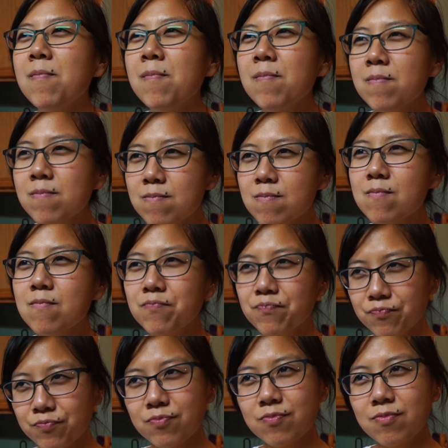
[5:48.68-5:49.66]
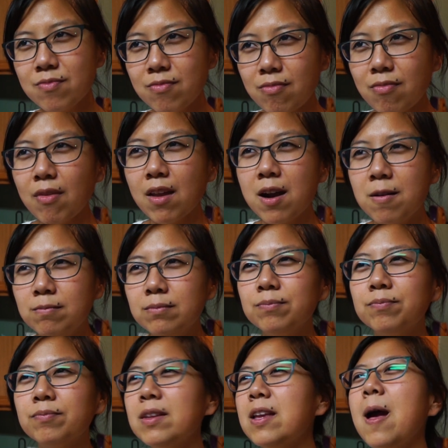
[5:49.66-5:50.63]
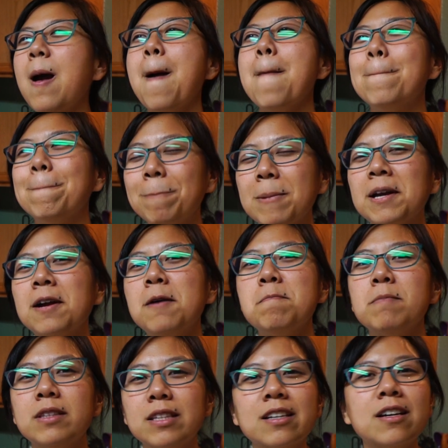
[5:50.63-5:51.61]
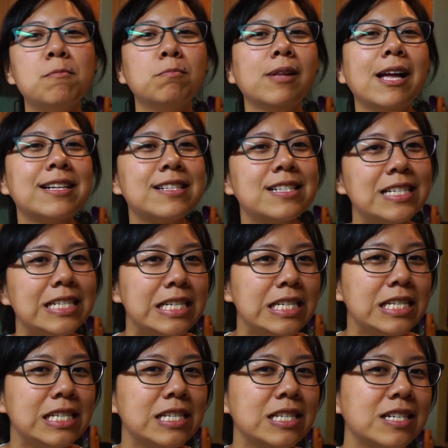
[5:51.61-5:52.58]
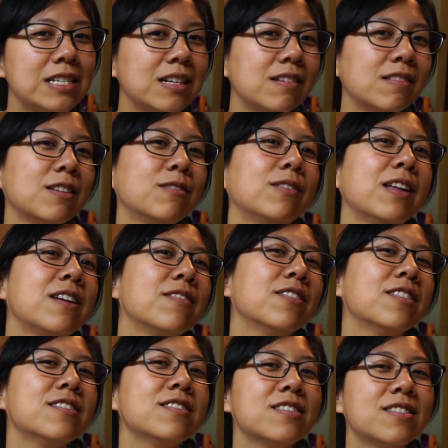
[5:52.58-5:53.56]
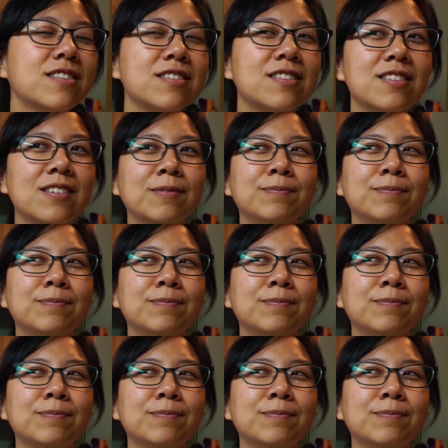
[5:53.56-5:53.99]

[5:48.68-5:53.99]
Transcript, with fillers: mm-hmm yeah, the com- the complexity mm-hmm. of the mm-hmm. flavors